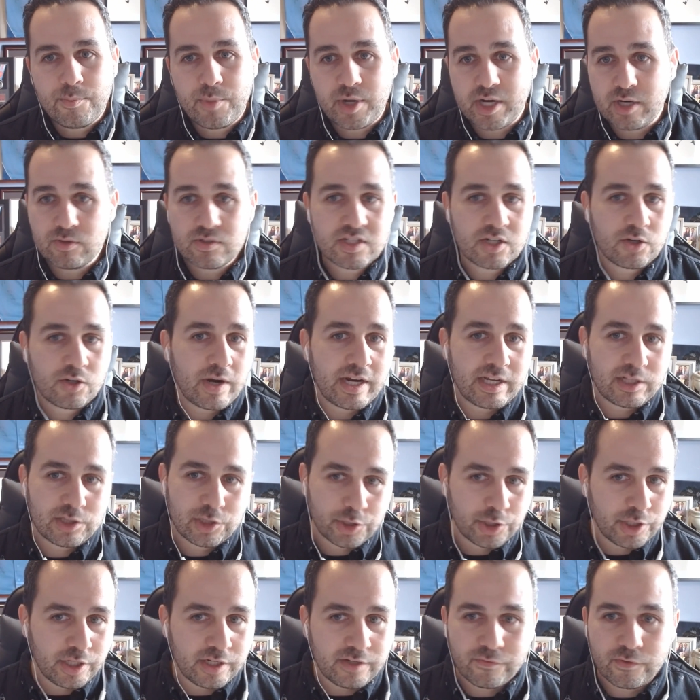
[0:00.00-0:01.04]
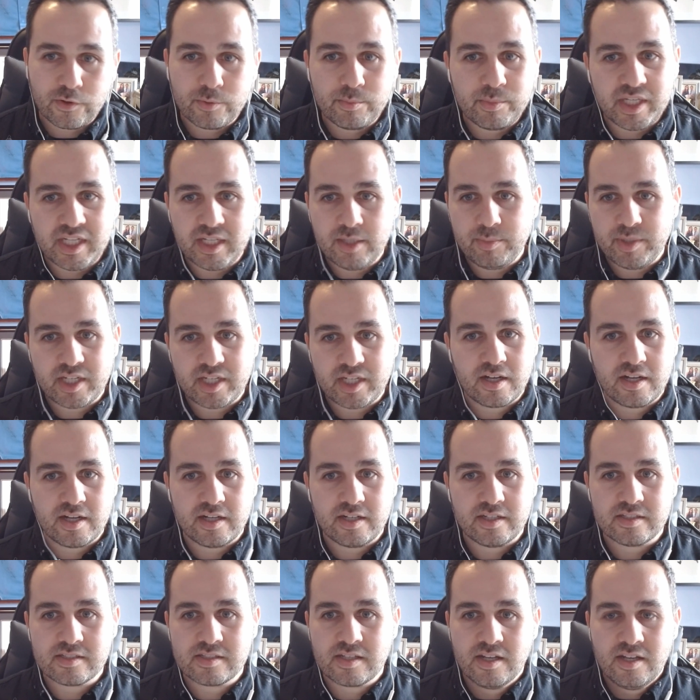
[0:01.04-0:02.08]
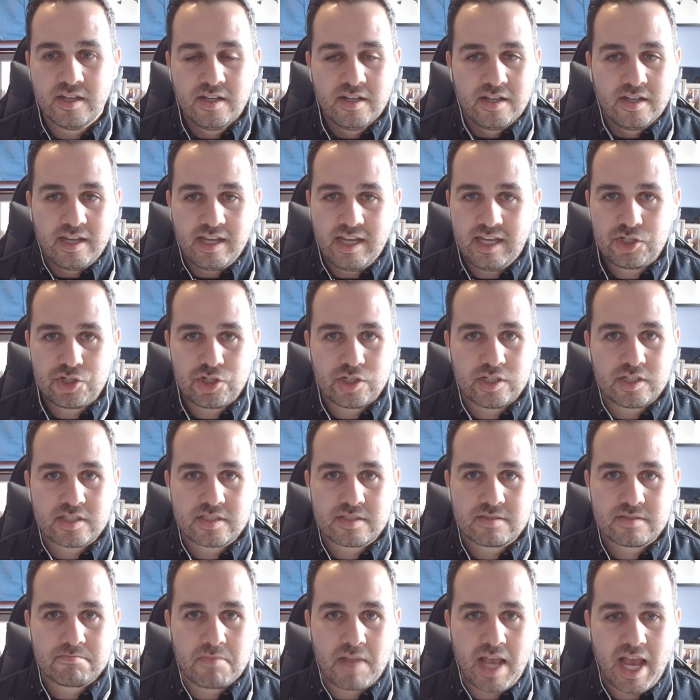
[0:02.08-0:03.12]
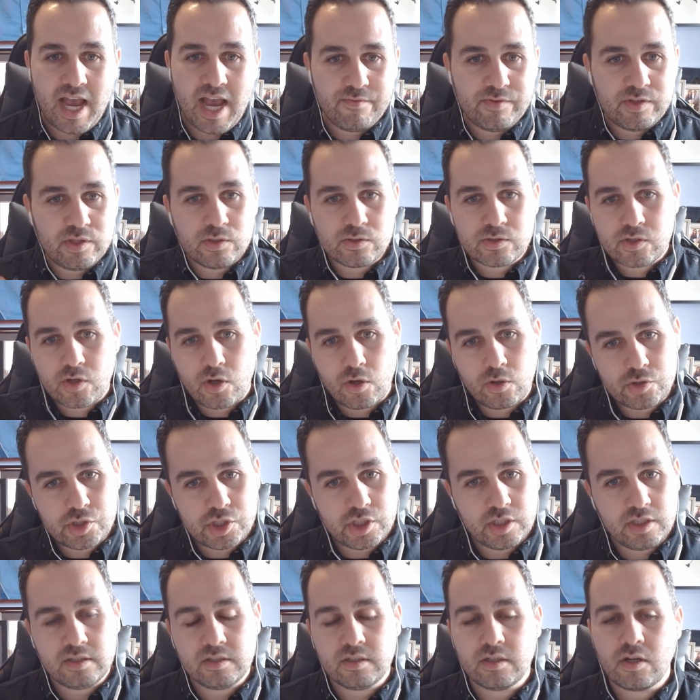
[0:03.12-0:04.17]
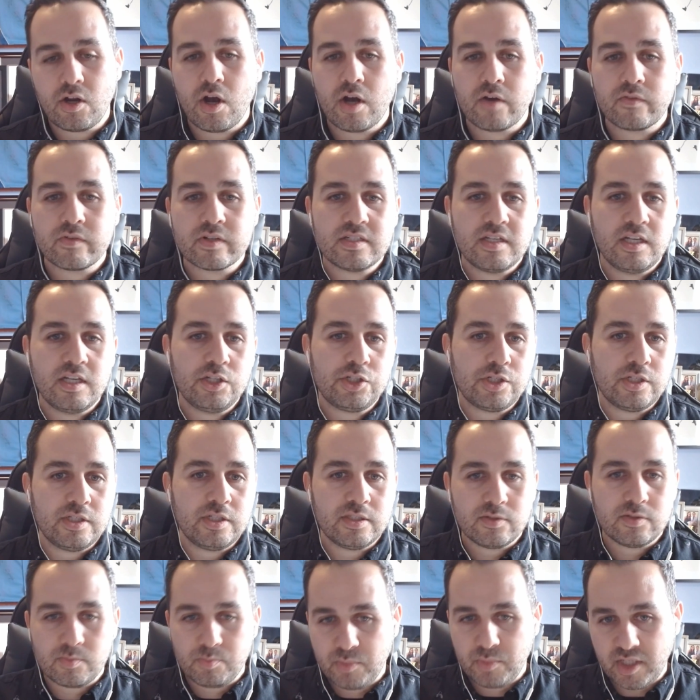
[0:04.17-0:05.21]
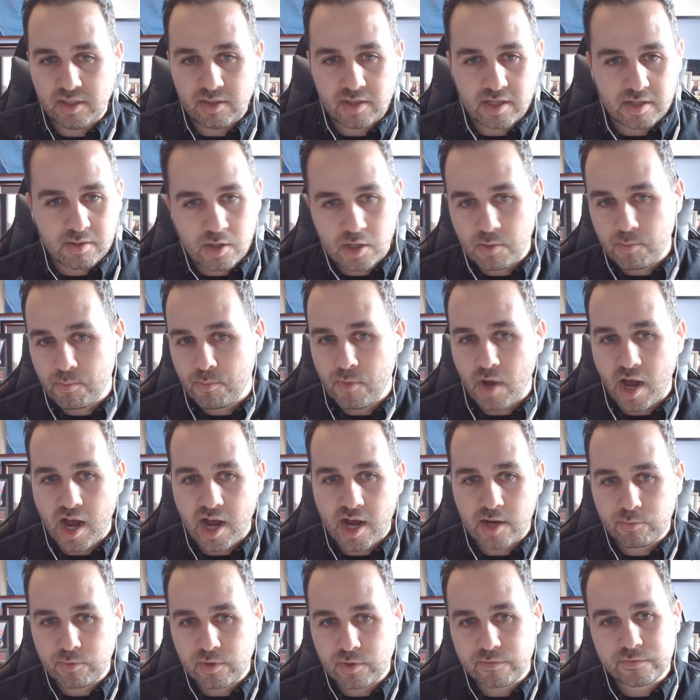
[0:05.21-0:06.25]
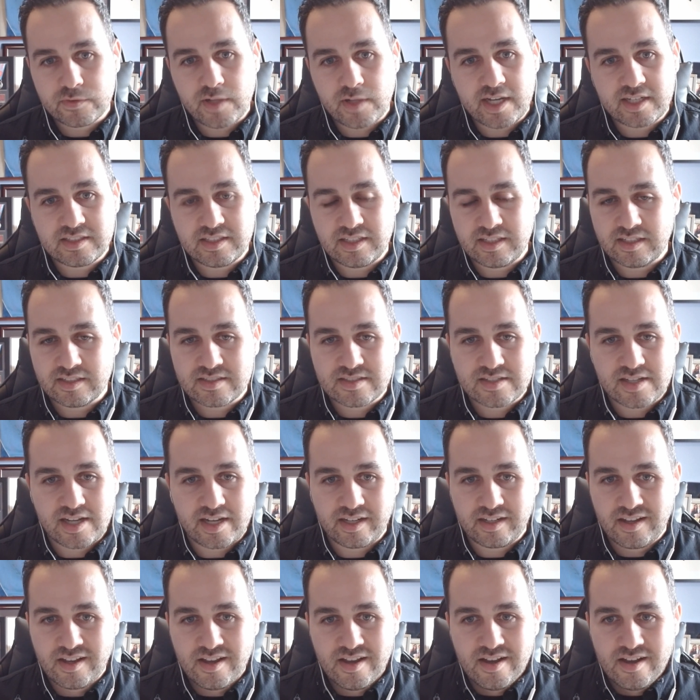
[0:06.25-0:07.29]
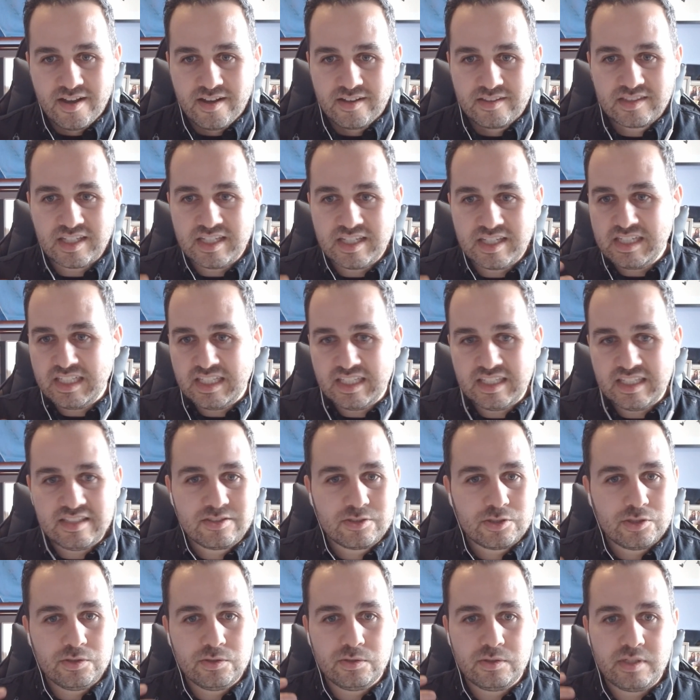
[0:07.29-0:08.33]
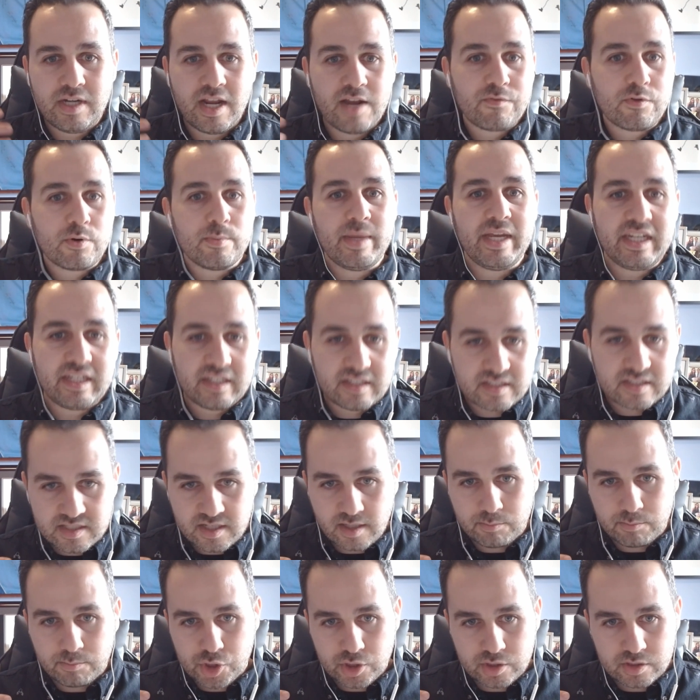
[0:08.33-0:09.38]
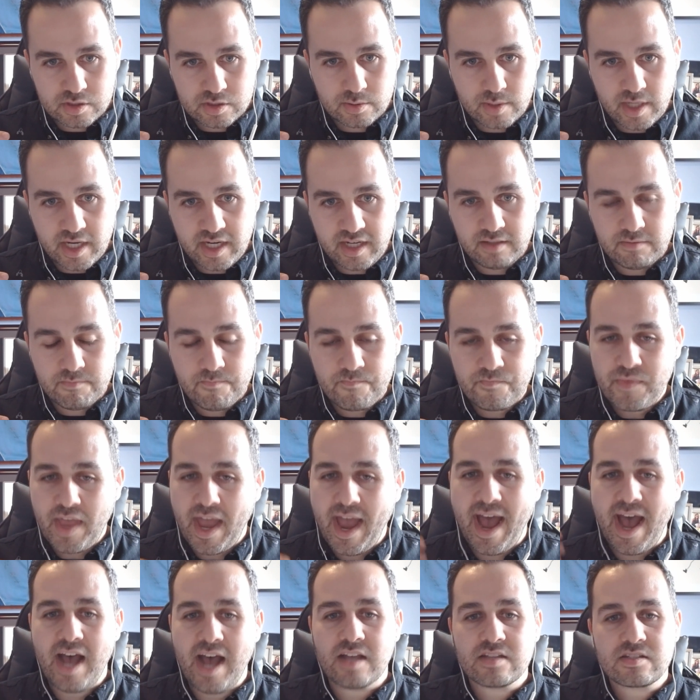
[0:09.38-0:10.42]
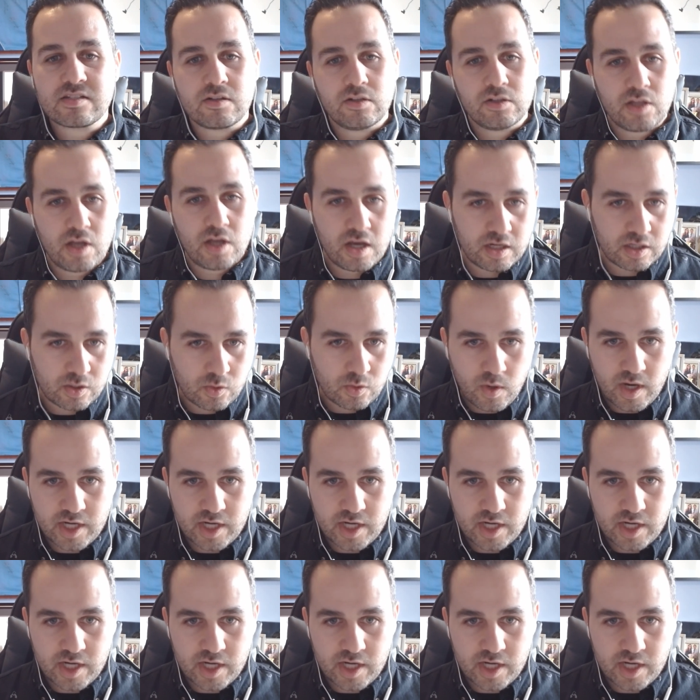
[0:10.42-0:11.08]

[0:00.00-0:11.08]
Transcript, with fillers: But it was a great learning for me because it just having those coaching conversations, oh, me oh, wow. uh, reflecting, it's like the need to never make assumptions, right? Ask a lot of